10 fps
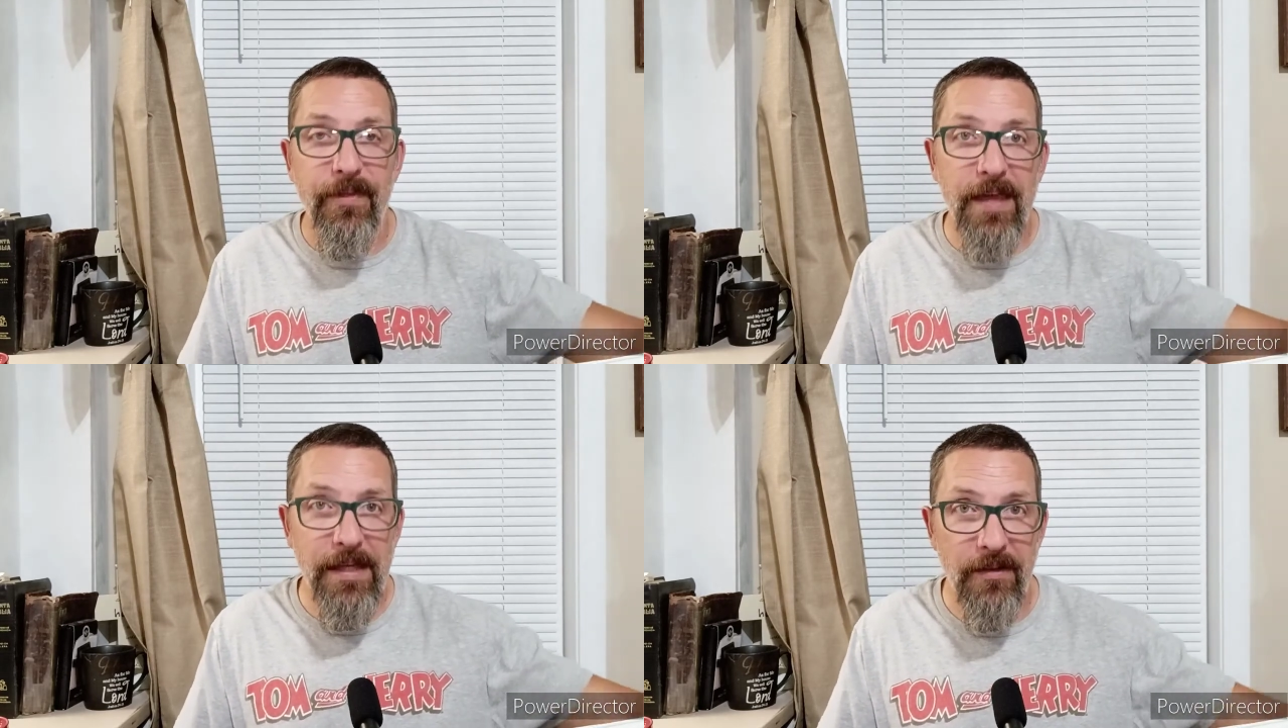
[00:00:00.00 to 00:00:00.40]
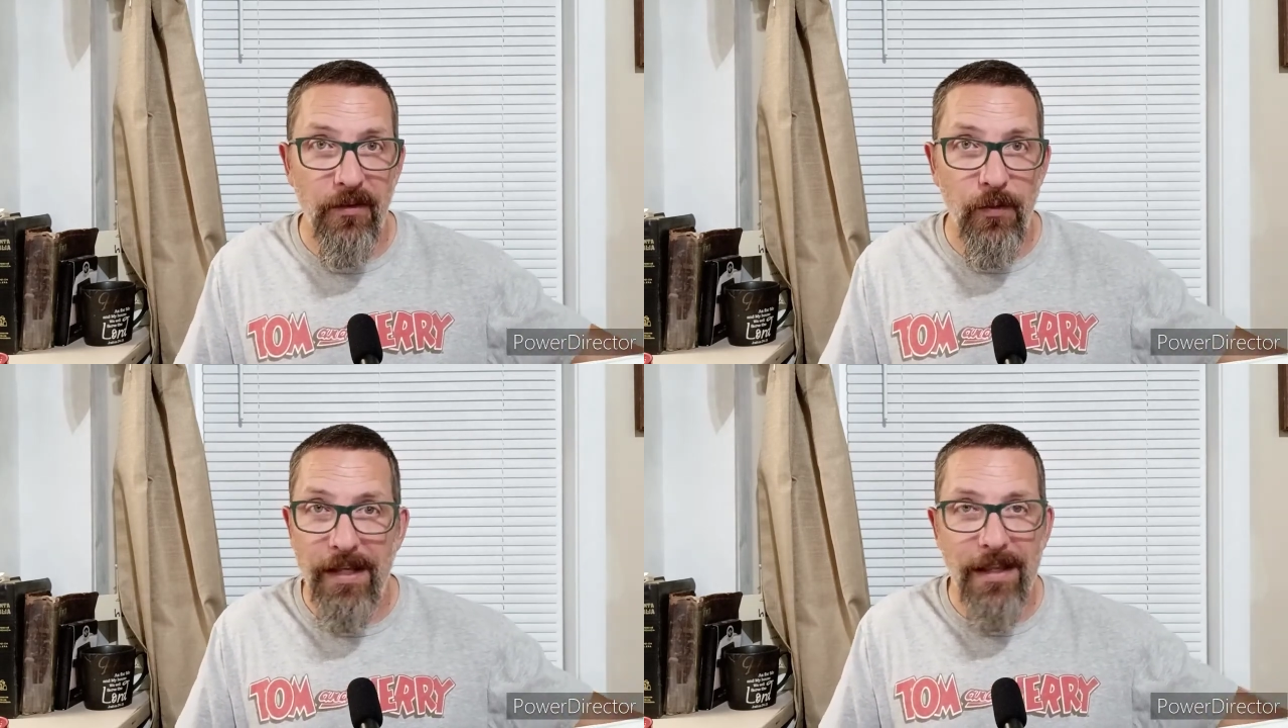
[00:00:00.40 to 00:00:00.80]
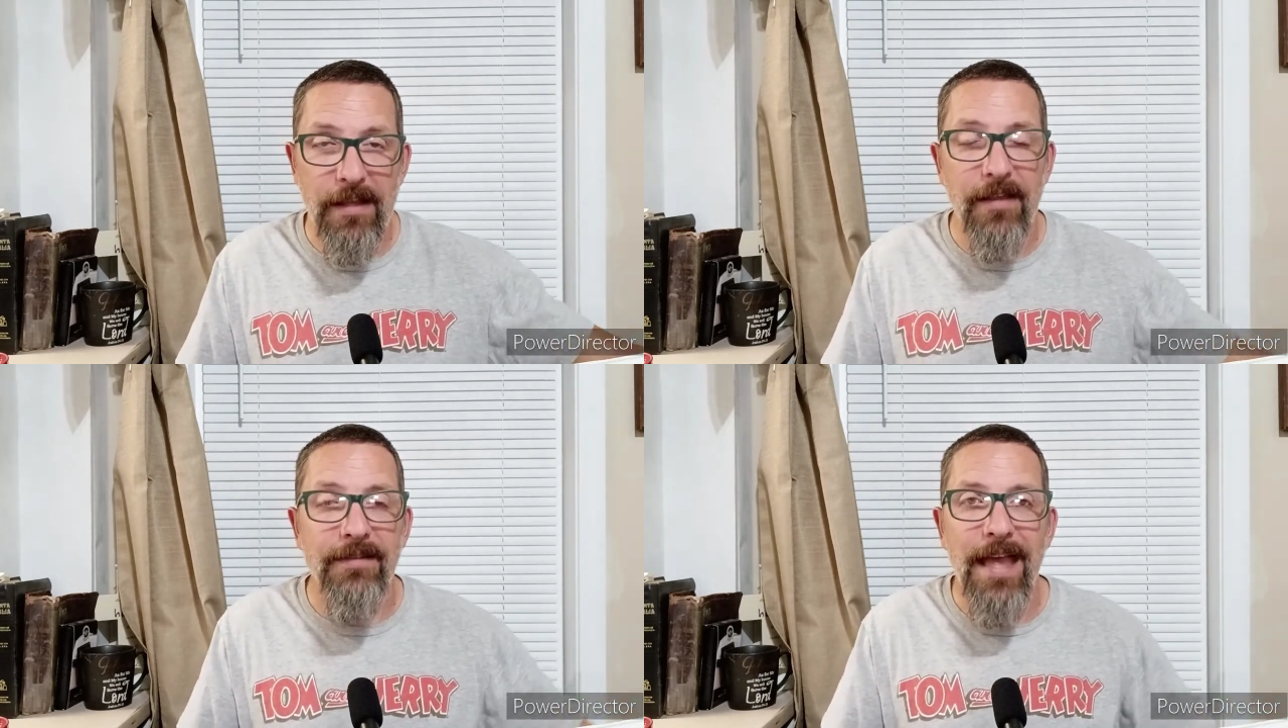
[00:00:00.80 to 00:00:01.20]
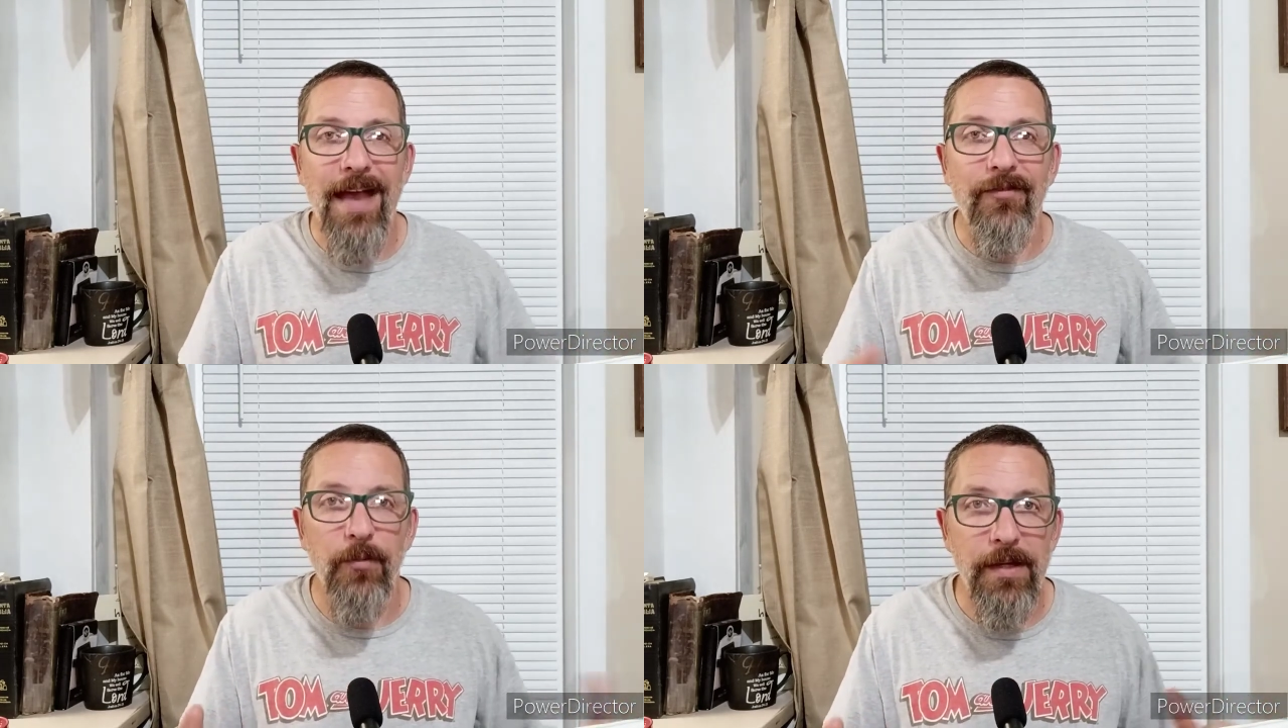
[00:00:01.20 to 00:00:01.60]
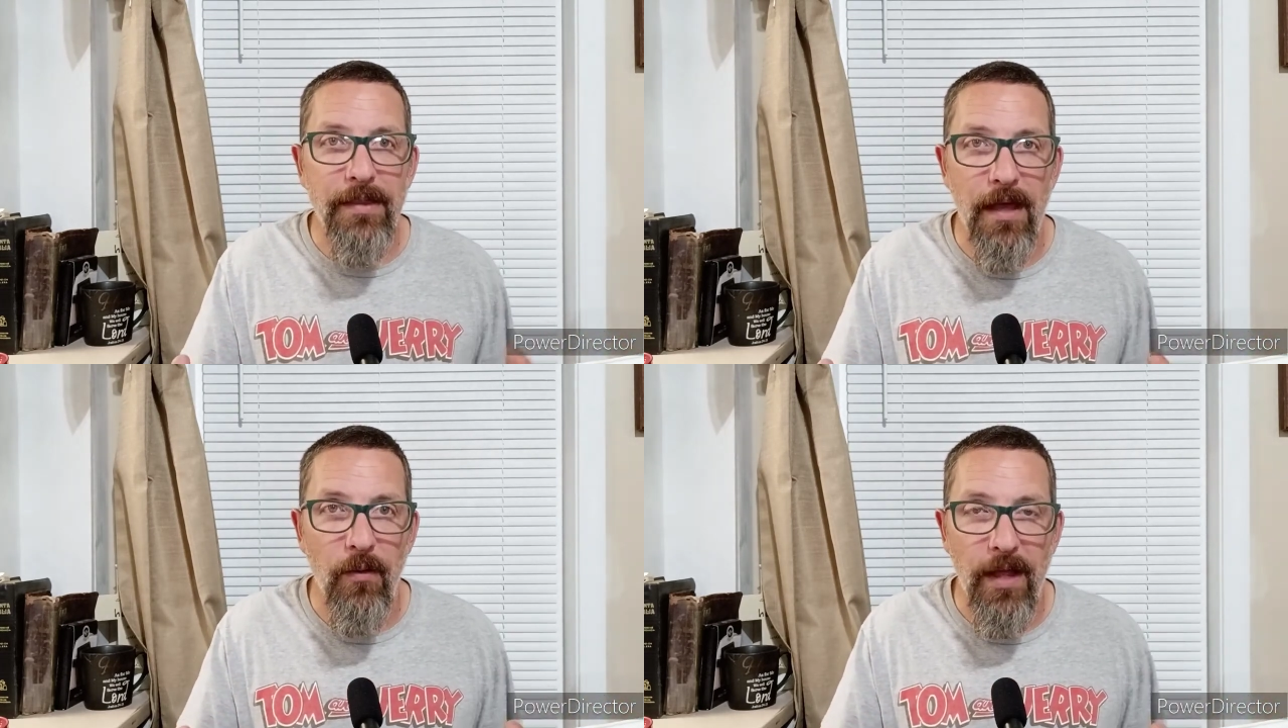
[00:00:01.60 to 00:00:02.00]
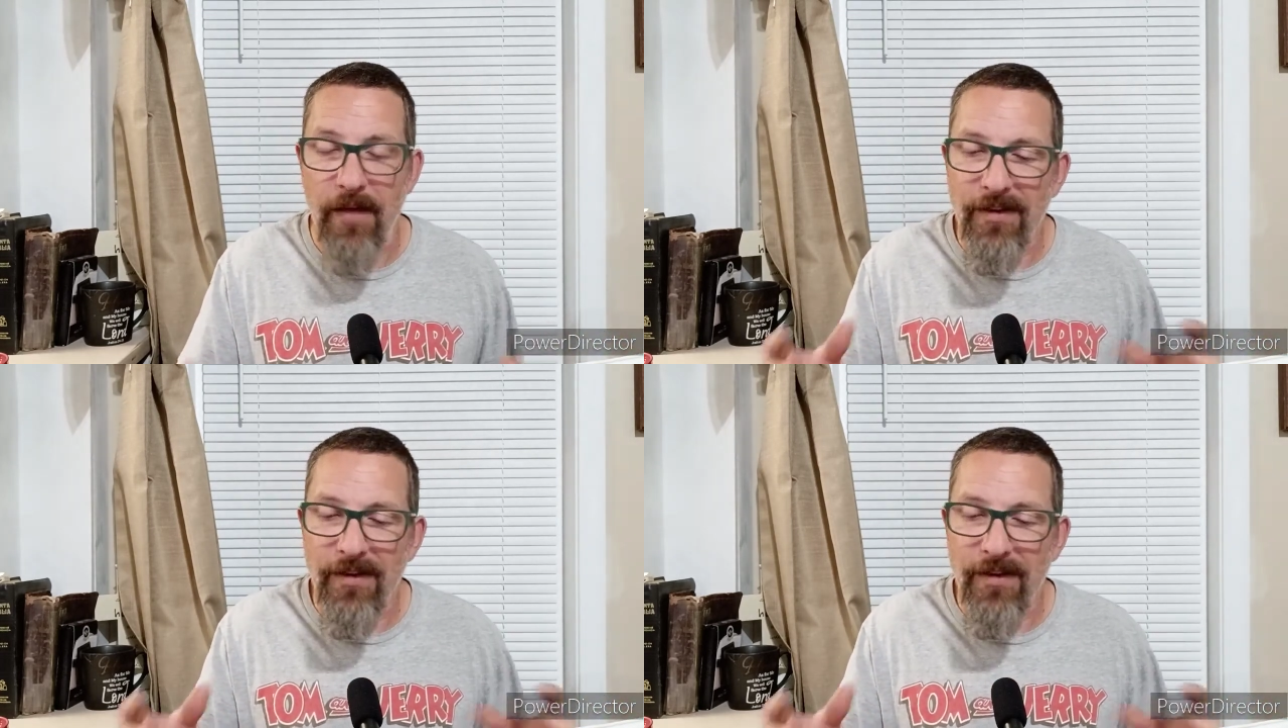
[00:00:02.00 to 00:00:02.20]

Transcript: thing that's going. It doesn't have to be that way.